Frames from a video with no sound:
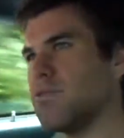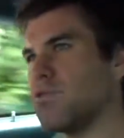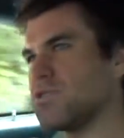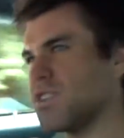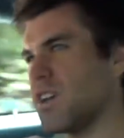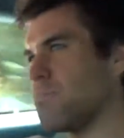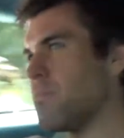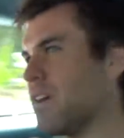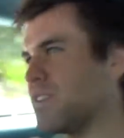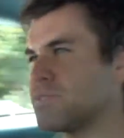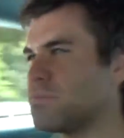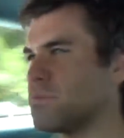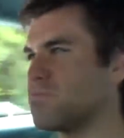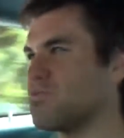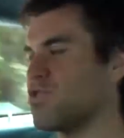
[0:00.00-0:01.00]
also made
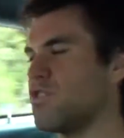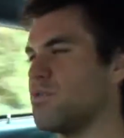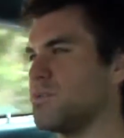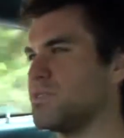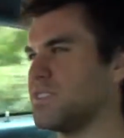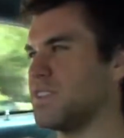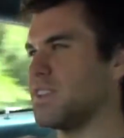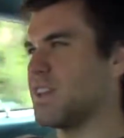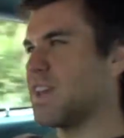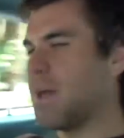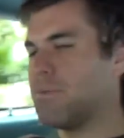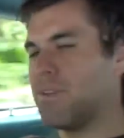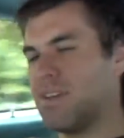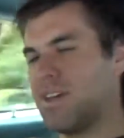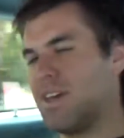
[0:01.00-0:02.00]
some improvements in the
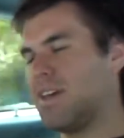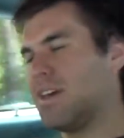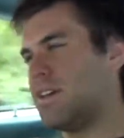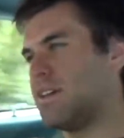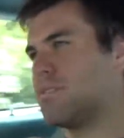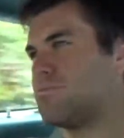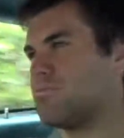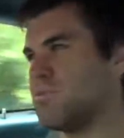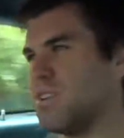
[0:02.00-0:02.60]
cabin here,